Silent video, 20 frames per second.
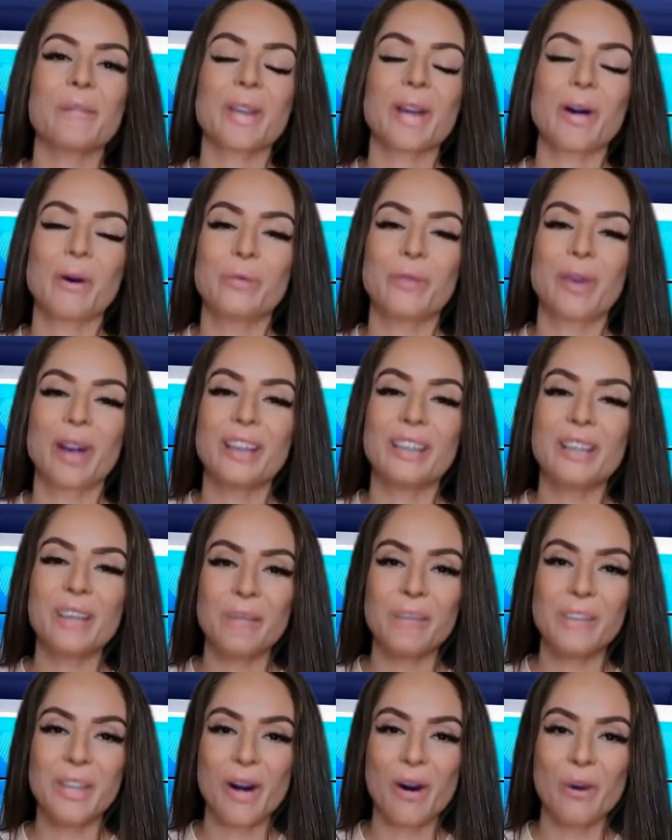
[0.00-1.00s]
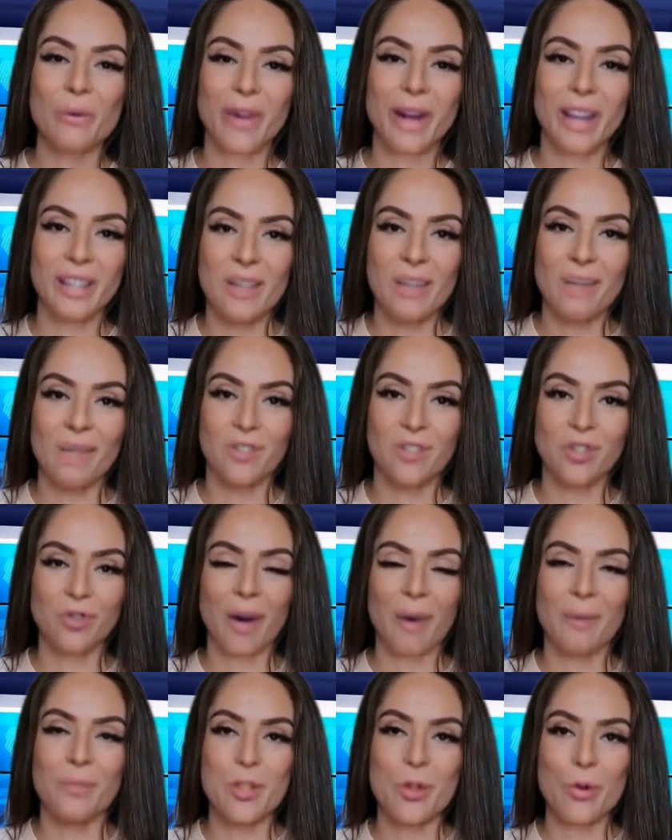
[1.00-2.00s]
COVID, COVID,"
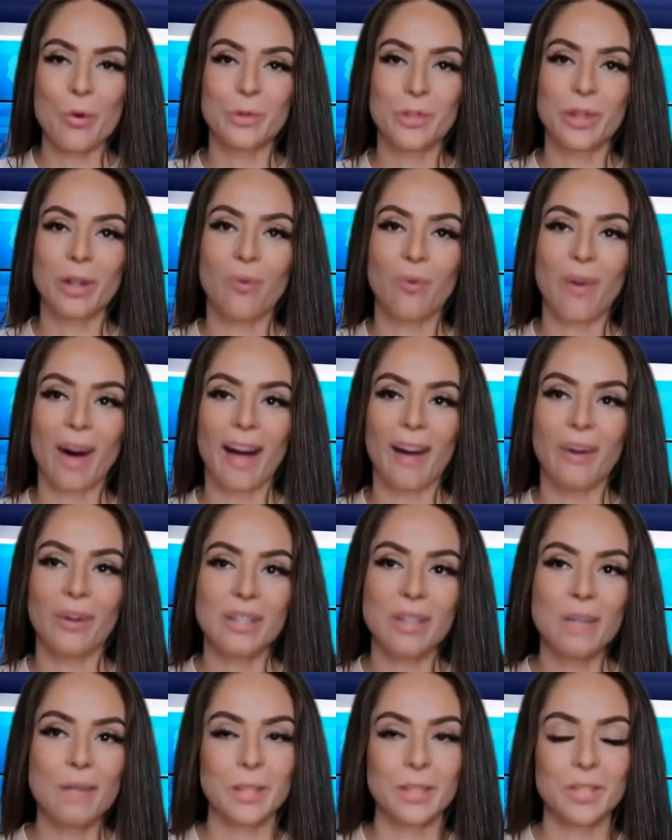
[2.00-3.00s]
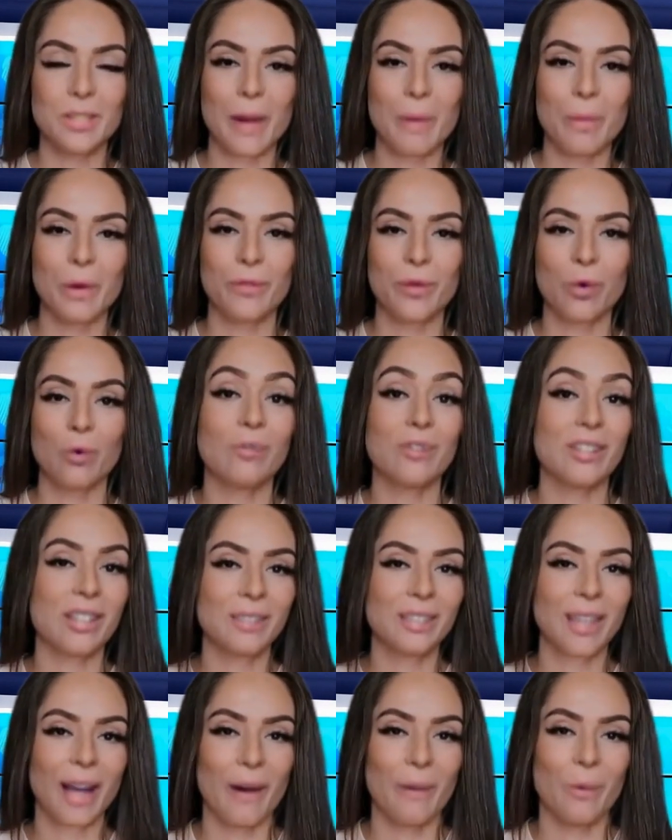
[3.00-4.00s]
Trump told the crowd, some of whom
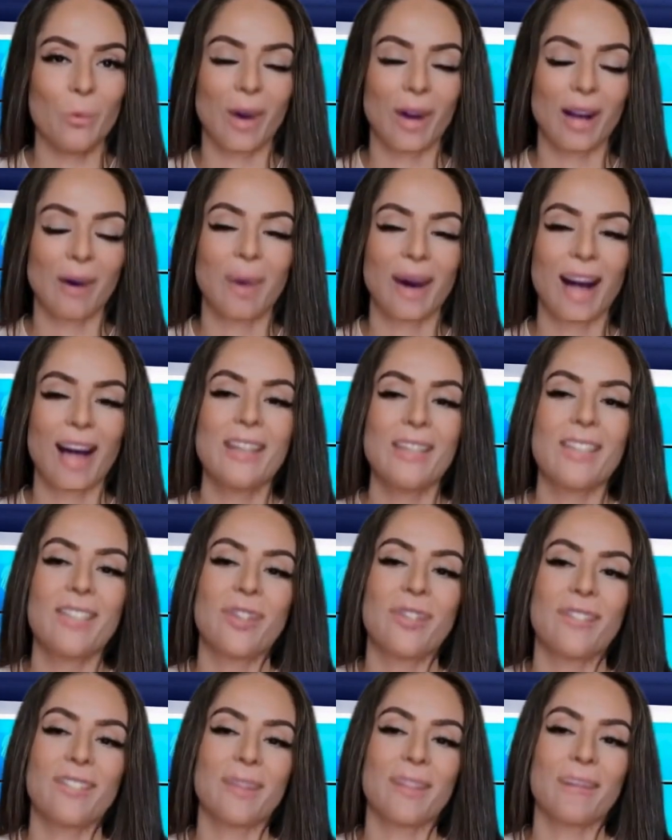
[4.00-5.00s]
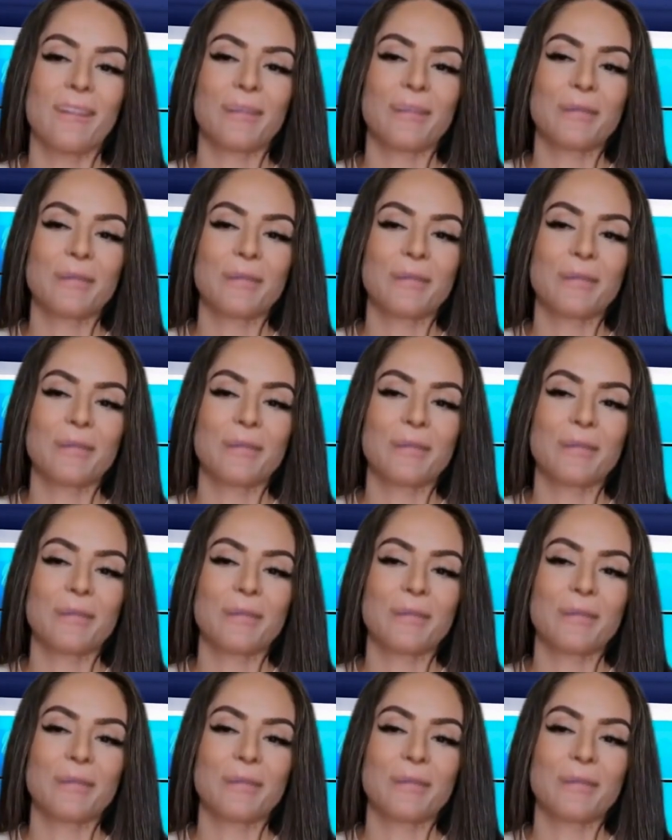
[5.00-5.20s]
did not wear masks.